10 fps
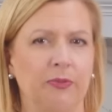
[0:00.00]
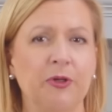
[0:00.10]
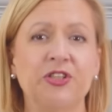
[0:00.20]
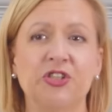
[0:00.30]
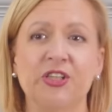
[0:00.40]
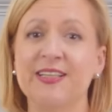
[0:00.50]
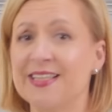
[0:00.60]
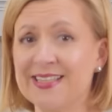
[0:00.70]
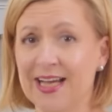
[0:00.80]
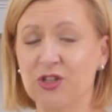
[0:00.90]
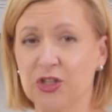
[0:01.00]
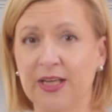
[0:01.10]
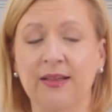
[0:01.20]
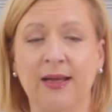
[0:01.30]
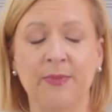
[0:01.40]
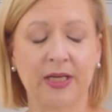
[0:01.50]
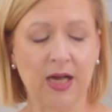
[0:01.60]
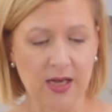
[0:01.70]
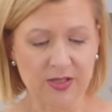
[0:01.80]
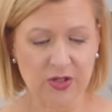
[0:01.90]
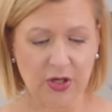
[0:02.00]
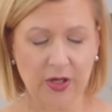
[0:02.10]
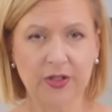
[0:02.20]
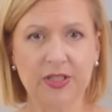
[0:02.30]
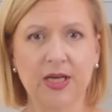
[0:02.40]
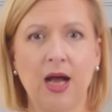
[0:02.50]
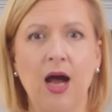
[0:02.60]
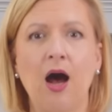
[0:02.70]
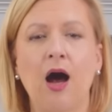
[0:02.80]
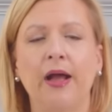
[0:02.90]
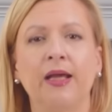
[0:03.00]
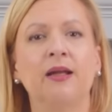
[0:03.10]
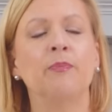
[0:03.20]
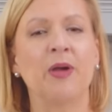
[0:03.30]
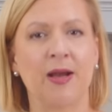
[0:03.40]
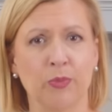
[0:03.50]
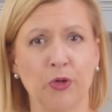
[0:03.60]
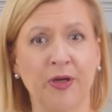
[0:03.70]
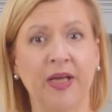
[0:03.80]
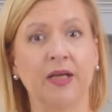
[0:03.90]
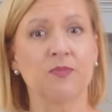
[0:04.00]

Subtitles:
which is essentially a lemon custard in a bain-marie.